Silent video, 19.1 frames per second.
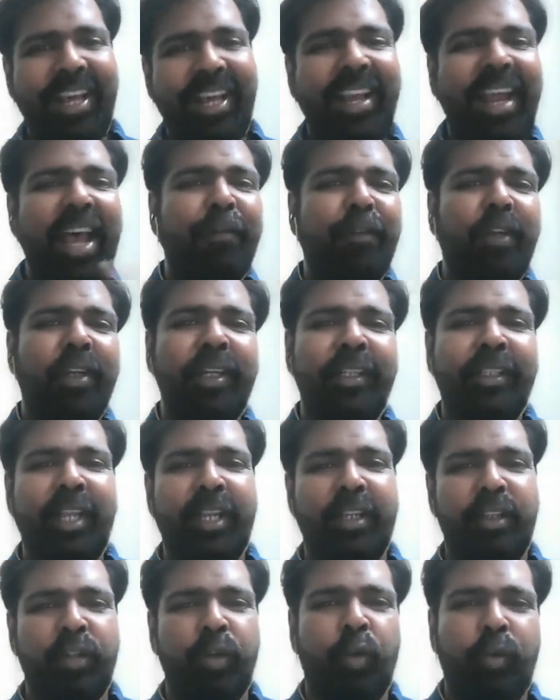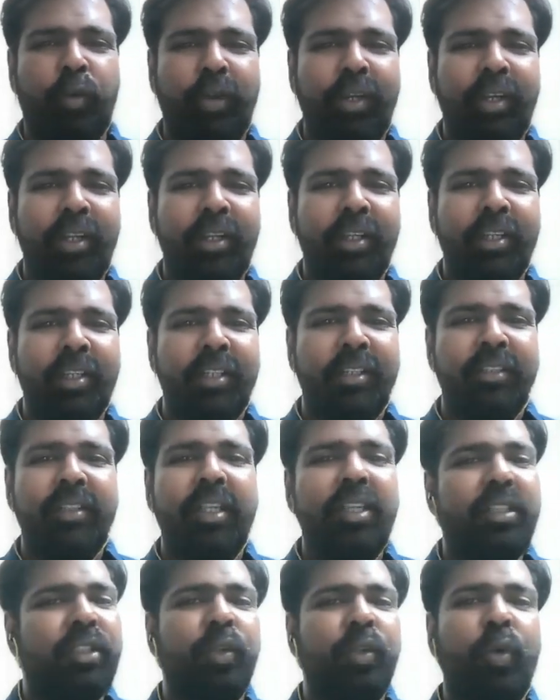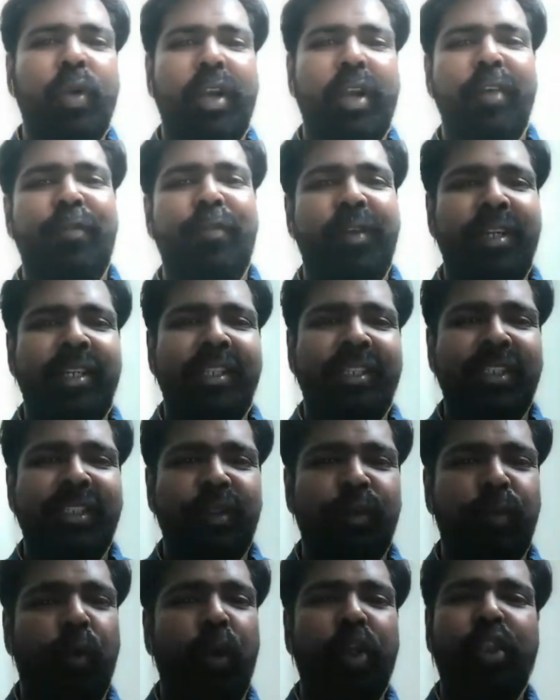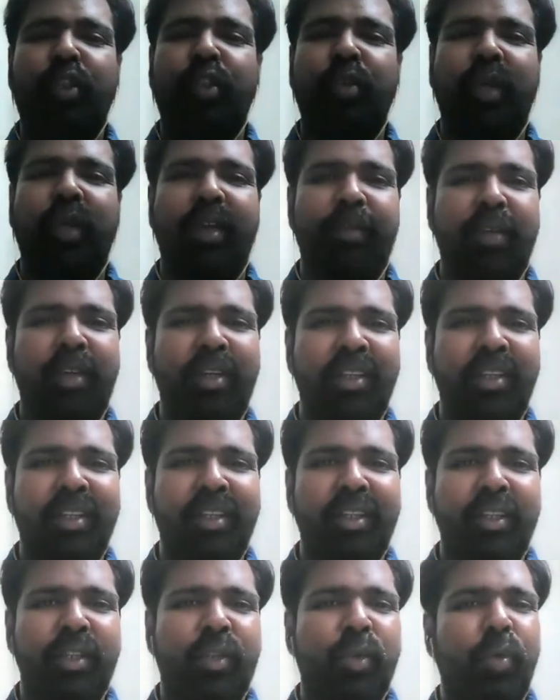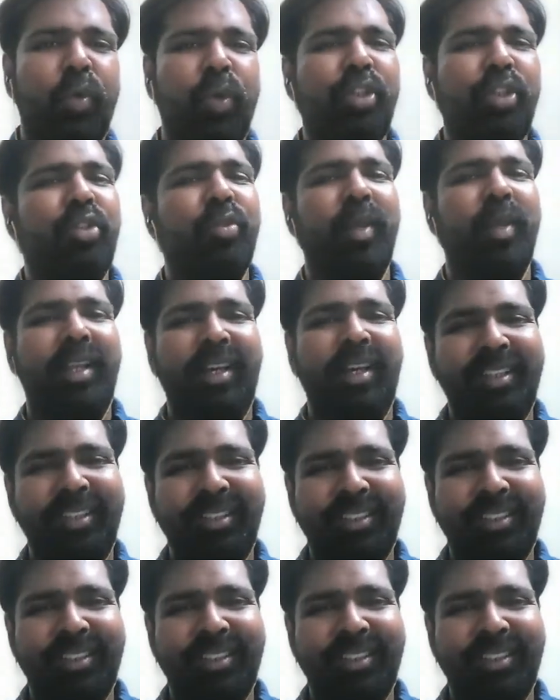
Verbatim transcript: thereafter, in that novel, there is no references whatsoever to Uruzwel.